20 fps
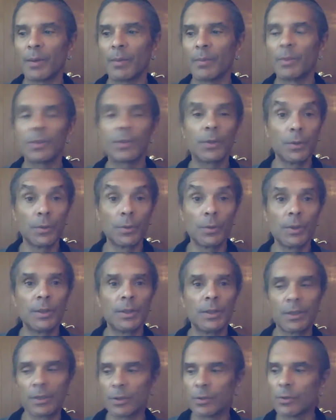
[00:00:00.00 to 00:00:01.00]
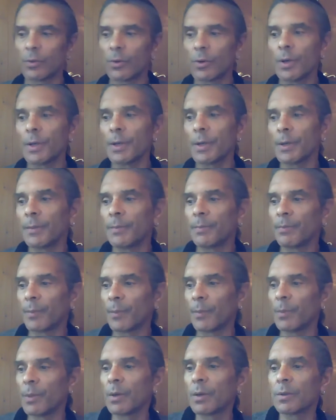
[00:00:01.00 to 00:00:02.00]
skewed and distorted
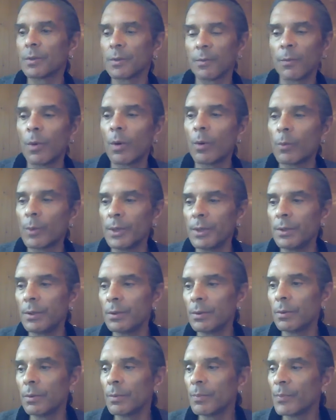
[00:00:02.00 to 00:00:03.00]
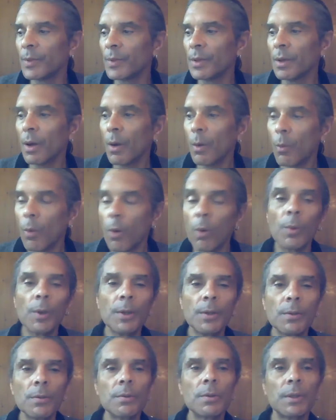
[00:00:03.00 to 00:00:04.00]
because of what we do. What we
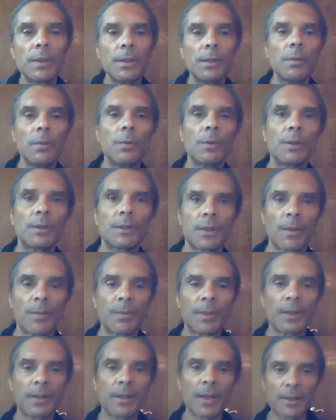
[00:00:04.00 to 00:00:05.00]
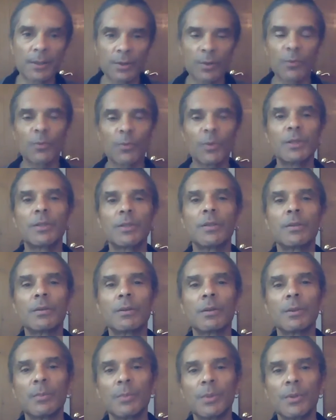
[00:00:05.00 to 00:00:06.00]
usually do is something that's
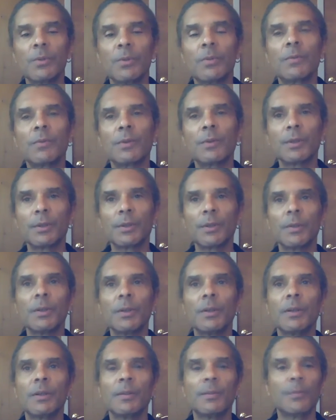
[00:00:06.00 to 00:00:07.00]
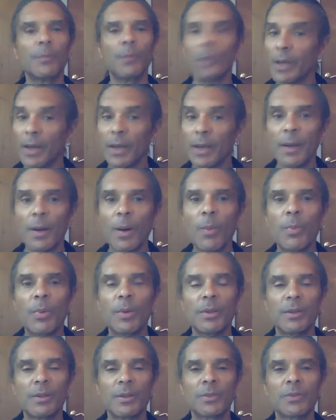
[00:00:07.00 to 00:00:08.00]
original and beautiful and good. We can't help
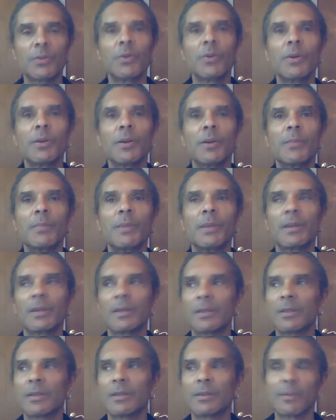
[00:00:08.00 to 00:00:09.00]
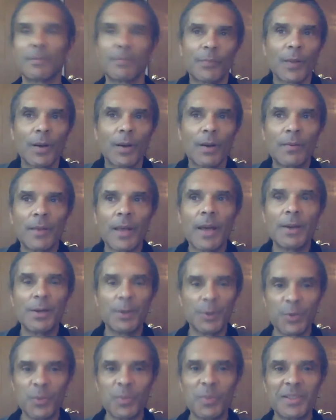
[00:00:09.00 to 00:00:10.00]
but distort it because of that
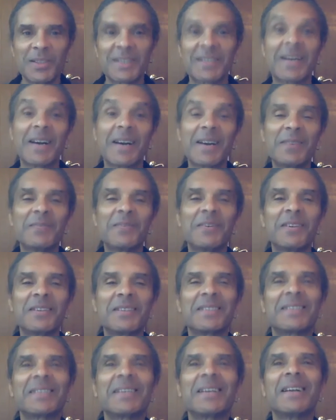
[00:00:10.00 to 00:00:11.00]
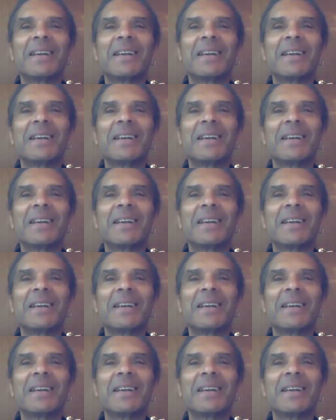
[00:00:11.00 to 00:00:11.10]
human side of us